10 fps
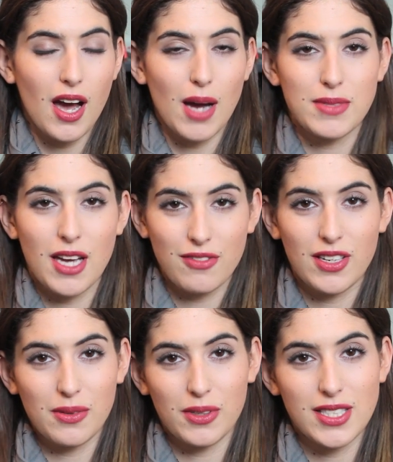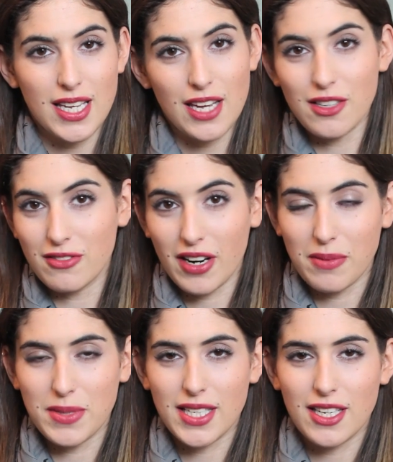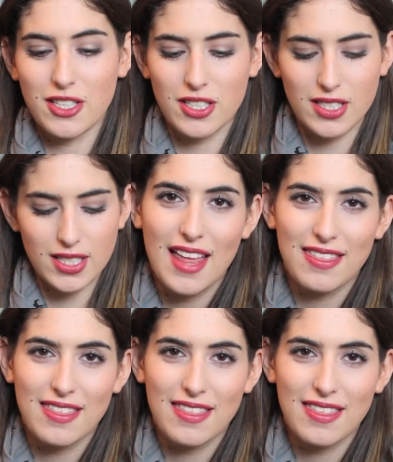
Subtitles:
I definitely want to hear your recommendations.